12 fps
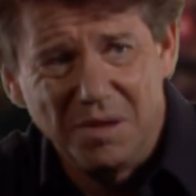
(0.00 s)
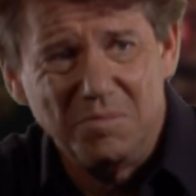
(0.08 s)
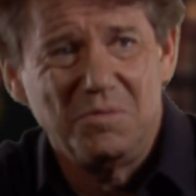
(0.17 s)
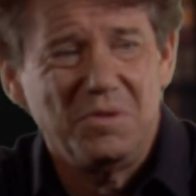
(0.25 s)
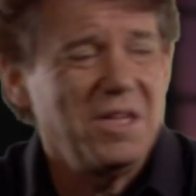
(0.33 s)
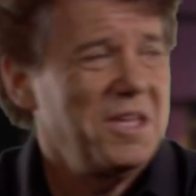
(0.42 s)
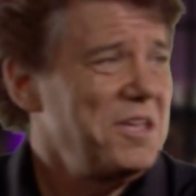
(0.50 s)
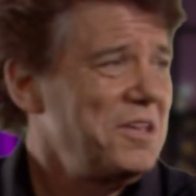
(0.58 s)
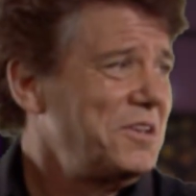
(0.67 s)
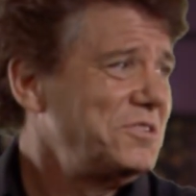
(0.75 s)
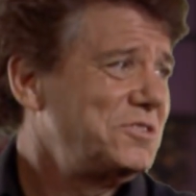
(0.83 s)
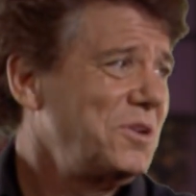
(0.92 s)
I mean,
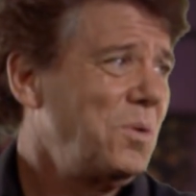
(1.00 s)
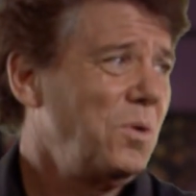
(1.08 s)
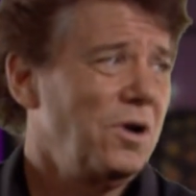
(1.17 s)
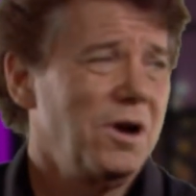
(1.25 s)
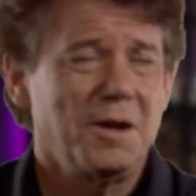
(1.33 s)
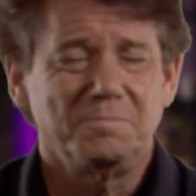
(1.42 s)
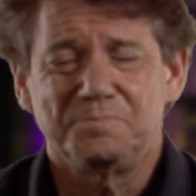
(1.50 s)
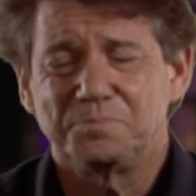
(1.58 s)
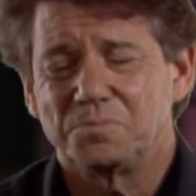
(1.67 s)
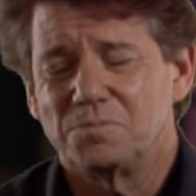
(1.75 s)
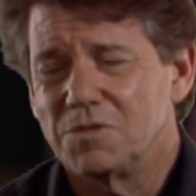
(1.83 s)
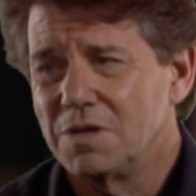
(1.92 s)
so we're um,
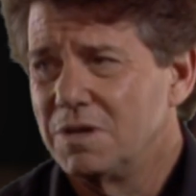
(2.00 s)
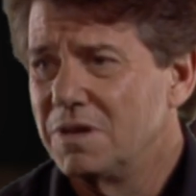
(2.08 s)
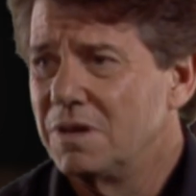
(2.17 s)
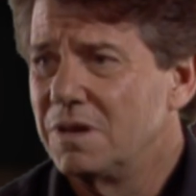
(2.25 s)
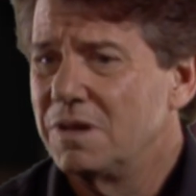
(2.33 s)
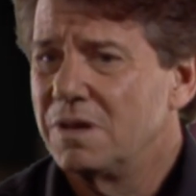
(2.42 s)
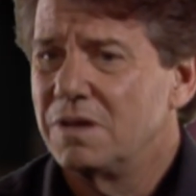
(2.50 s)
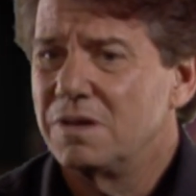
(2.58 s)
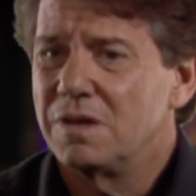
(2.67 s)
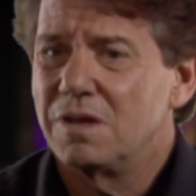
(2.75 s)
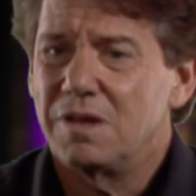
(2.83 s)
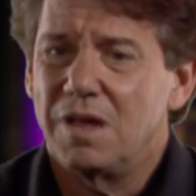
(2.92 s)

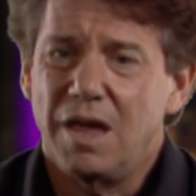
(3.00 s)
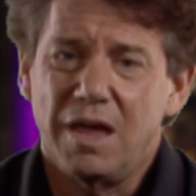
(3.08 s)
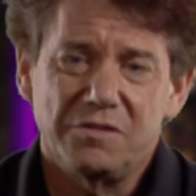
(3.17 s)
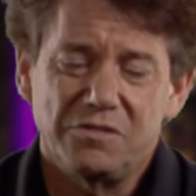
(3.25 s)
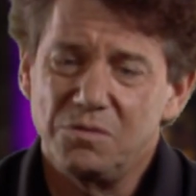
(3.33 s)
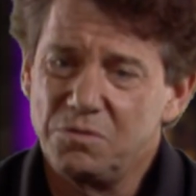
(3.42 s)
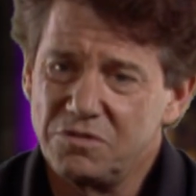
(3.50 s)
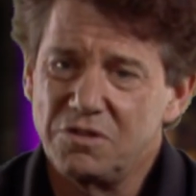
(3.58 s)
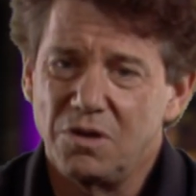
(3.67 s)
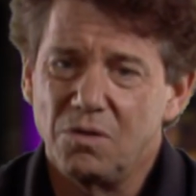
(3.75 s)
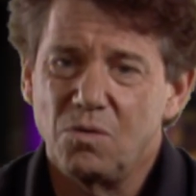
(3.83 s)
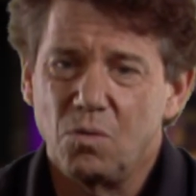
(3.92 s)
and she was
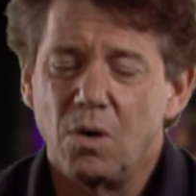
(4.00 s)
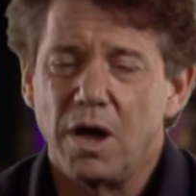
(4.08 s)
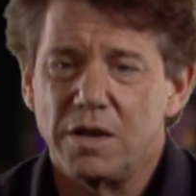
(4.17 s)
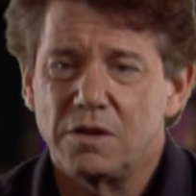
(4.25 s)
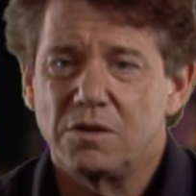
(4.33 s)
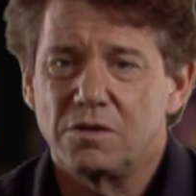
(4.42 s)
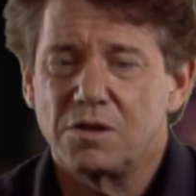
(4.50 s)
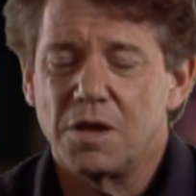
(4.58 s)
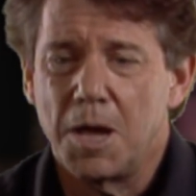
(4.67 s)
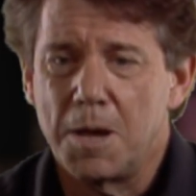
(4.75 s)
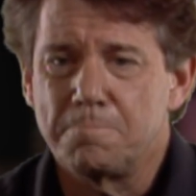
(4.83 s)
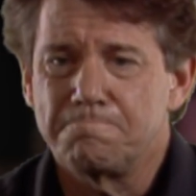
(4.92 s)
you know quite
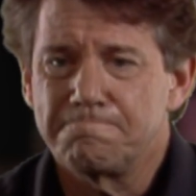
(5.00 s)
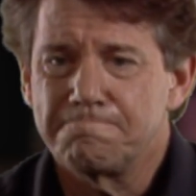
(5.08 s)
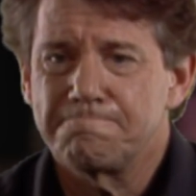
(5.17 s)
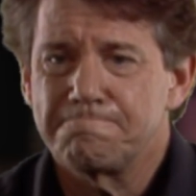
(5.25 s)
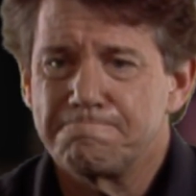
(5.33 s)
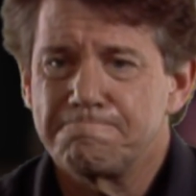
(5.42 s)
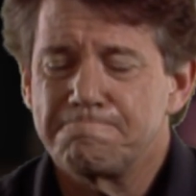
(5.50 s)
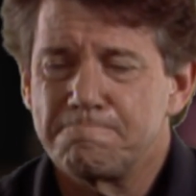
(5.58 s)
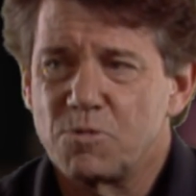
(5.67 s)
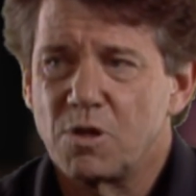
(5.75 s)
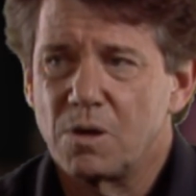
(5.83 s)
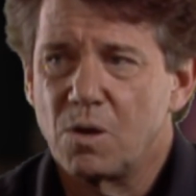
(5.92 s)
um,
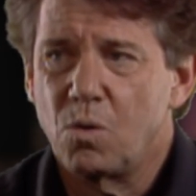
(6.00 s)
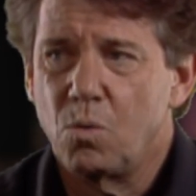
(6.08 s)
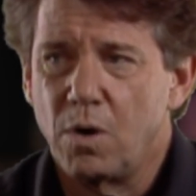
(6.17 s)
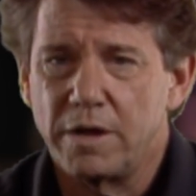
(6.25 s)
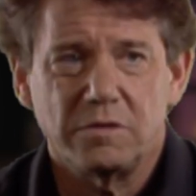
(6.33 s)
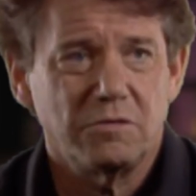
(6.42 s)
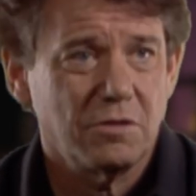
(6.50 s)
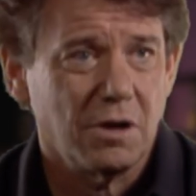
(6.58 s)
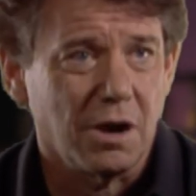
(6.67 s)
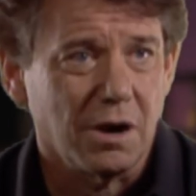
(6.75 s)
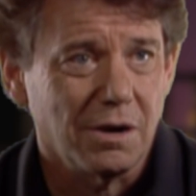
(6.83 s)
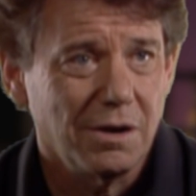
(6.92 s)
quite the
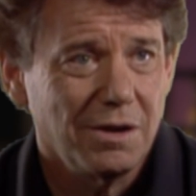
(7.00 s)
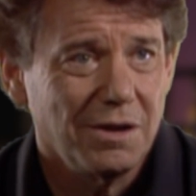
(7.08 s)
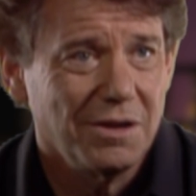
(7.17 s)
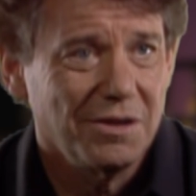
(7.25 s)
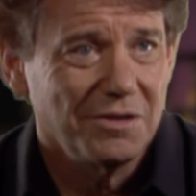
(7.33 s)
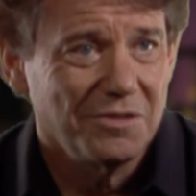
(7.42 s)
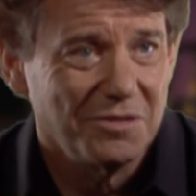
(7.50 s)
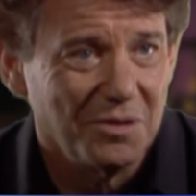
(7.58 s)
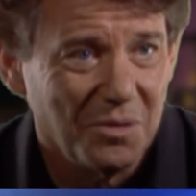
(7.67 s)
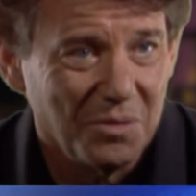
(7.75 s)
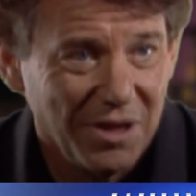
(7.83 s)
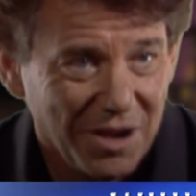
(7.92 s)
star
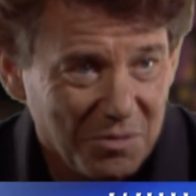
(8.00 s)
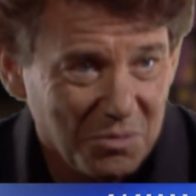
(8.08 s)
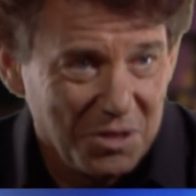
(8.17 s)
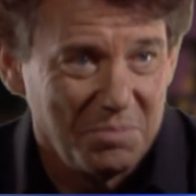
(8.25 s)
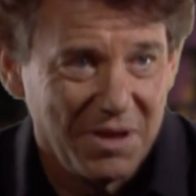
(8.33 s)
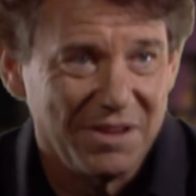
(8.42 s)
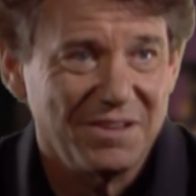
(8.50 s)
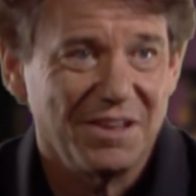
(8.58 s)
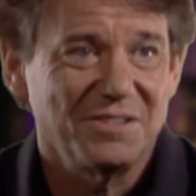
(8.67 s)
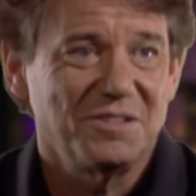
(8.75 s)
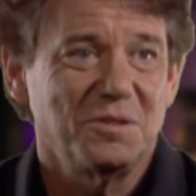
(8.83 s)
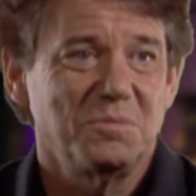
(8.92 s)
so we had to really pay
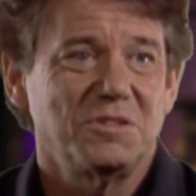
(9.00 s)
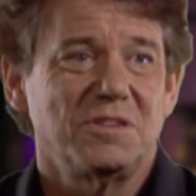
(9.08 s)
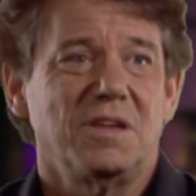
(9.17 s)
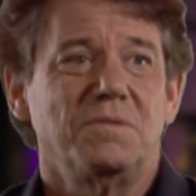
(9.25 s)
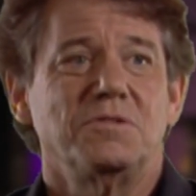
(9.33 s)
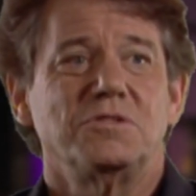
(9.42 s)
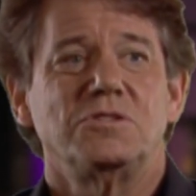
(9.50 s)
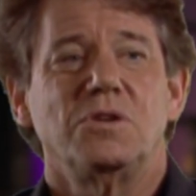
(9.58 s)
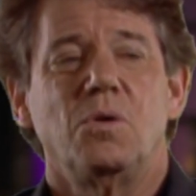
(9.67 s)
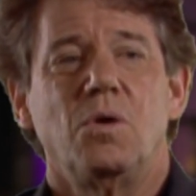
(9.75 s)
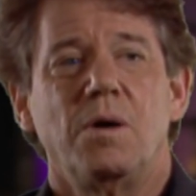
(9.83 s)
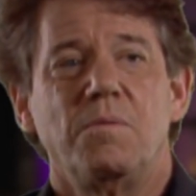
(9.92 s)
attention to Miss Davis.
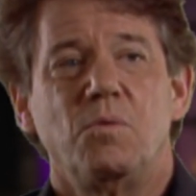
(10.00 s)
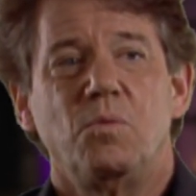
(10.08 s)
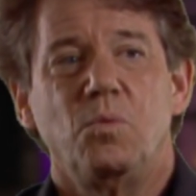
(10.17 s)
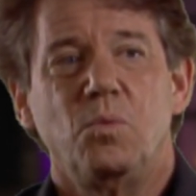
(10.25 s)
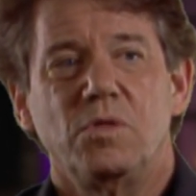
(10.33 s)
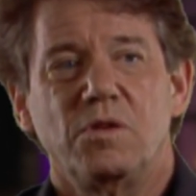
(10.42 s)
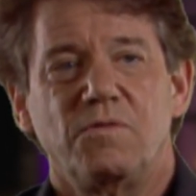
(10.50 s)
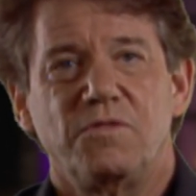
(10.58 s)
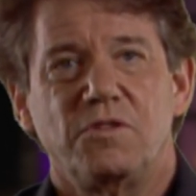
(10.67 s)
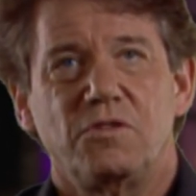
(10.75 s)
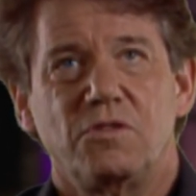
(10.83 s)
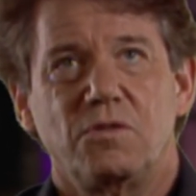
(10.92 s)
So uh, the,
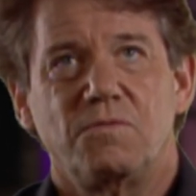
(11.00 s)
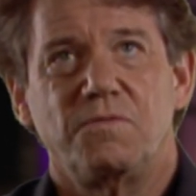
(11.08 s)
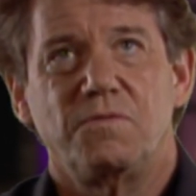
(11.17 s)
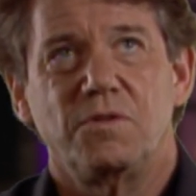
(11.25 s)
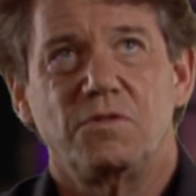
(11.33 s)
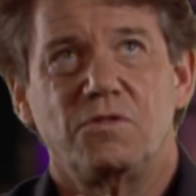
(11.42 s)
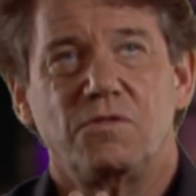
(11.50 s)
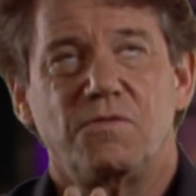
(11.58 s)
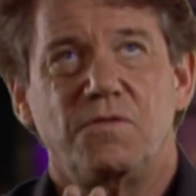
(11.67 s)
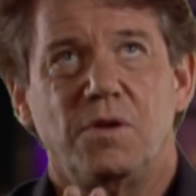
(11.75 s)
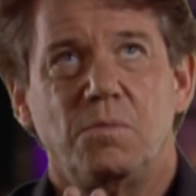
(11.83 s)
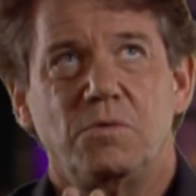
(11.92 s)
the, the,
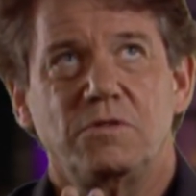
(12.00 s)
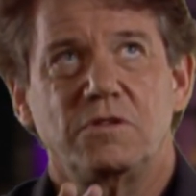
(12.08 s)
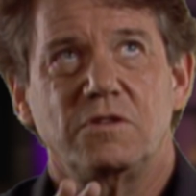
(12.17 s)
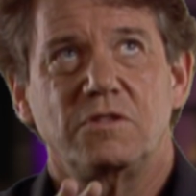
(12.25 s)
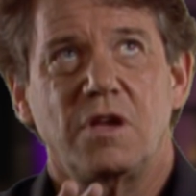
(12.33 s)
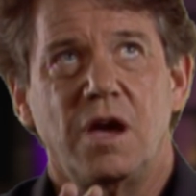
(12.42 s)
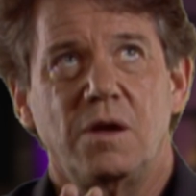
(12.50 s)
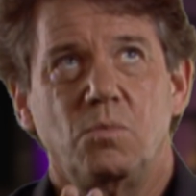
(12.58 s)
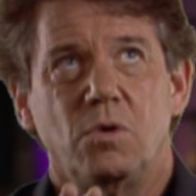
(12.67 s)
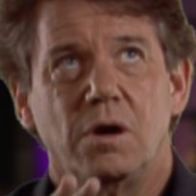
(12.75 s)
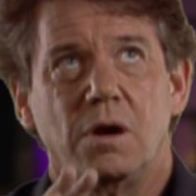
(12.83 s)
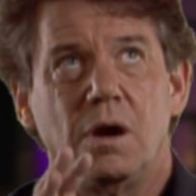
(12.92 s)
film was designed
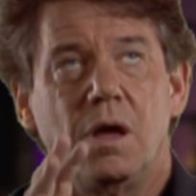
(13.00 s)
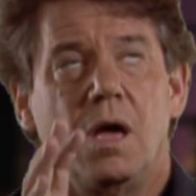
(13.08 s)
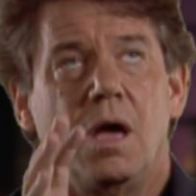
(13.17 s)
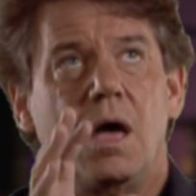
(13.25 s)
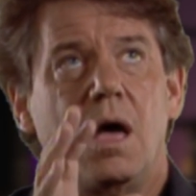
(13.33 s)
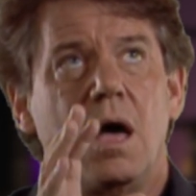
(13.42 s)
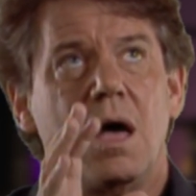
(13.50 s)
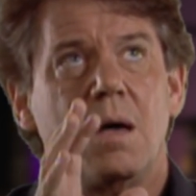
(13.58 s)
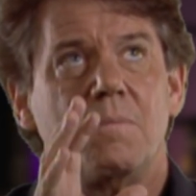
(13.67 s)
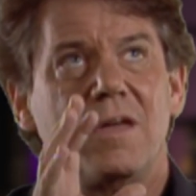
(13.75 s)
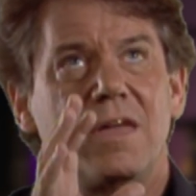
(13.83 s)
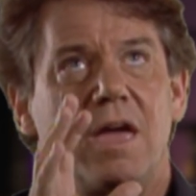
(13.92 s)
where
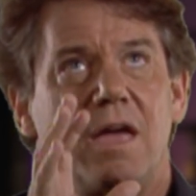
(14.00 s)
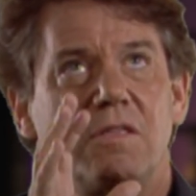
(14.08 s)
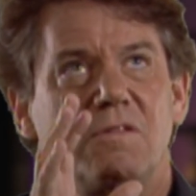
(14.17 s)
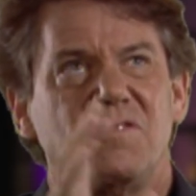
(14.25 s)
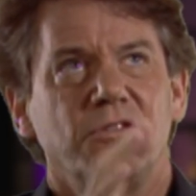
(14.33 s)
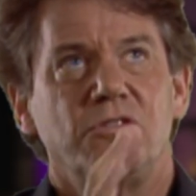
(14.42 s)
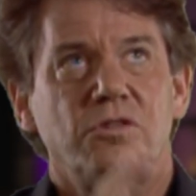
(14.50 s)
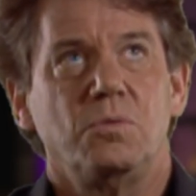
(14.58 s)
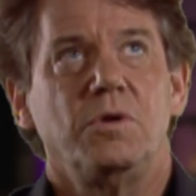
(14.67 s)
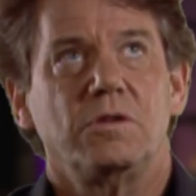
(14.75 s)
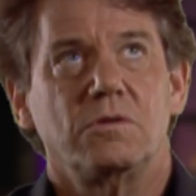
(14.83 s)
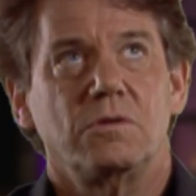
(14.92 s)
um, the first two
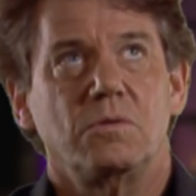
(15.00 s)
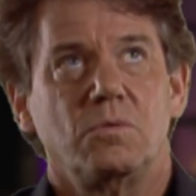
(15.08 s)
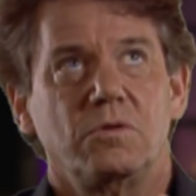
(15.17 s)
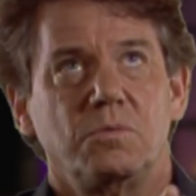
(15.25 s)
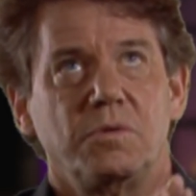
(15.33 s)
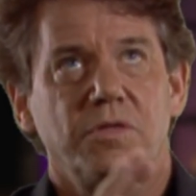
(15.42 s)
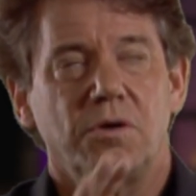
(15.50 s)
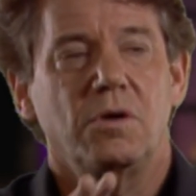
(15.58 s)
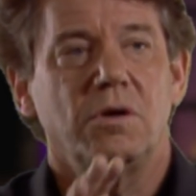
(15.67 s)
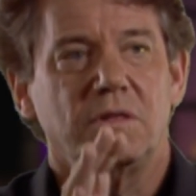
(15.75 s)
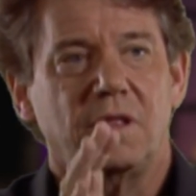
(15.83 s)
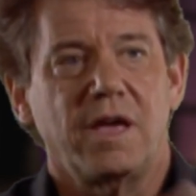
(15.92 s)
weeks was with
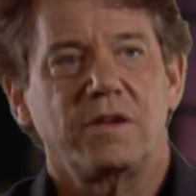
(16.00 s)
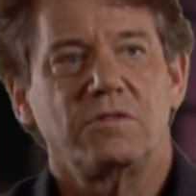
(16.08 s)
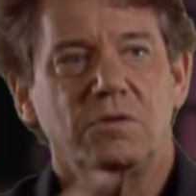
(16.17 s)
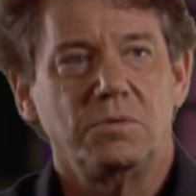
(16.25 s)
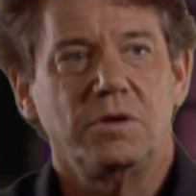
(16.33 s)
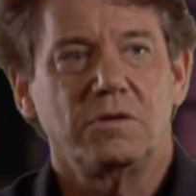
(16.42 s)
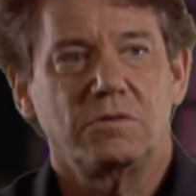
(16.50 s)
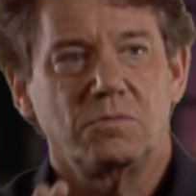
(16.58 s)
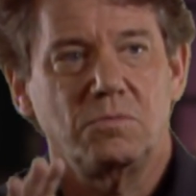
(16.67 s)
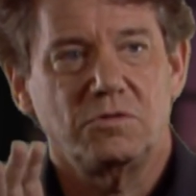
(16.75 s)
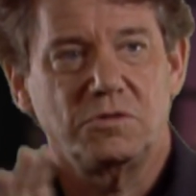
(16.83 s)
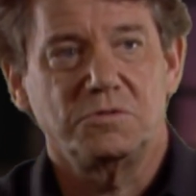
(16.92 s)
her, and the last two weeks
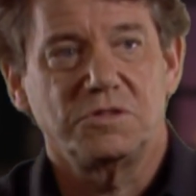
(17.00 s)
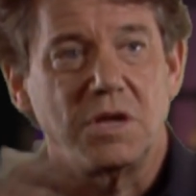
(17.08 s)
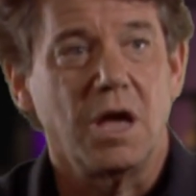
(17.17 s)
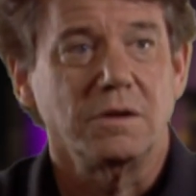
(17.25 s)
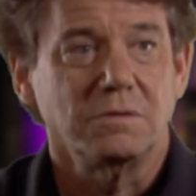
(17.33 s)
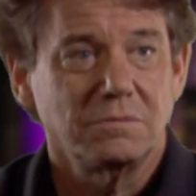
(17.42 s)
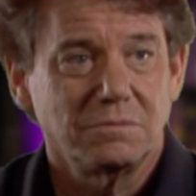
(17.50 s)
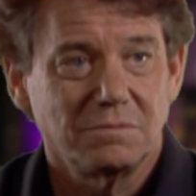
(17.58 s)
she was done.